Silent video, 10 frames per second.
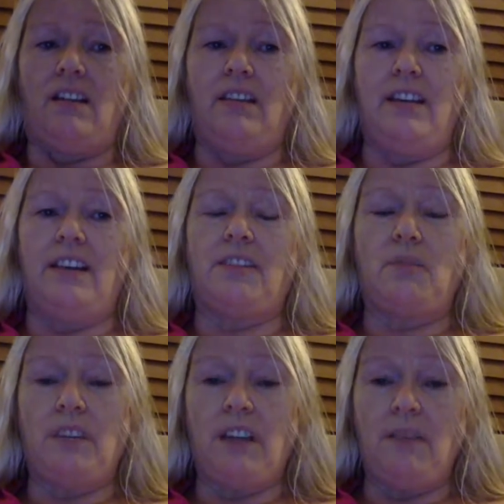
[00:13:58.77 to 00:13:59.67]
Next
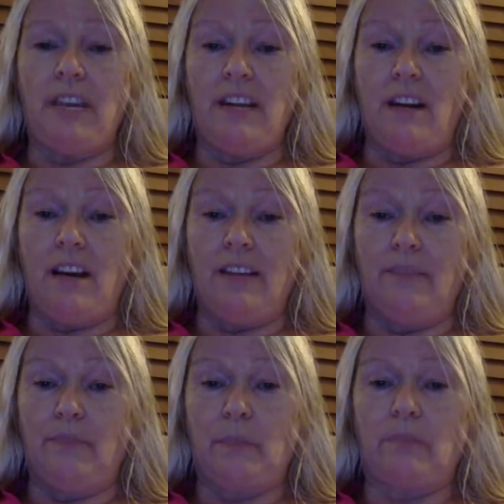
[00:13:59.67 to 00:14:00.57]
week I may not.
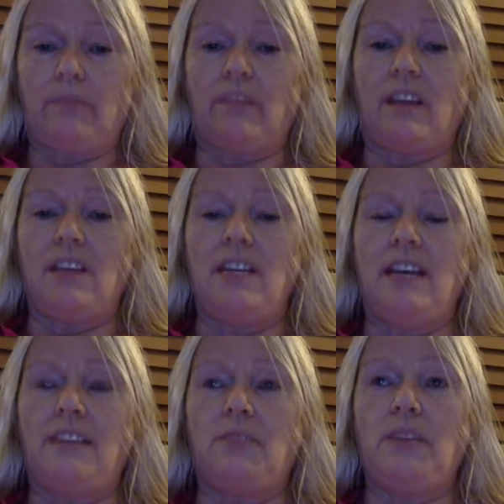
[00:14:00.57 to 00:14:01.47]

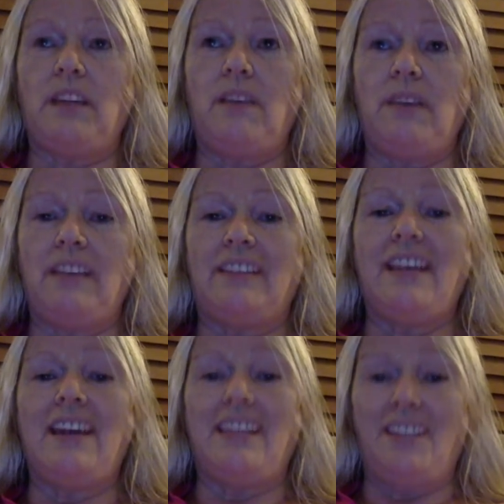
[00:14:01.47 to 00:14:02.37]
Next week I may
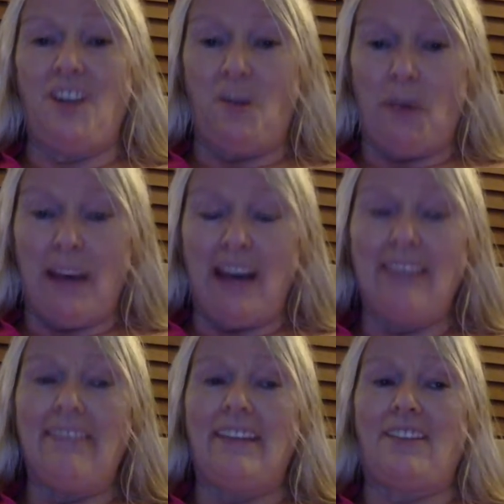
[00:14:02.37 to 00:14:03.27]
say, you know what, they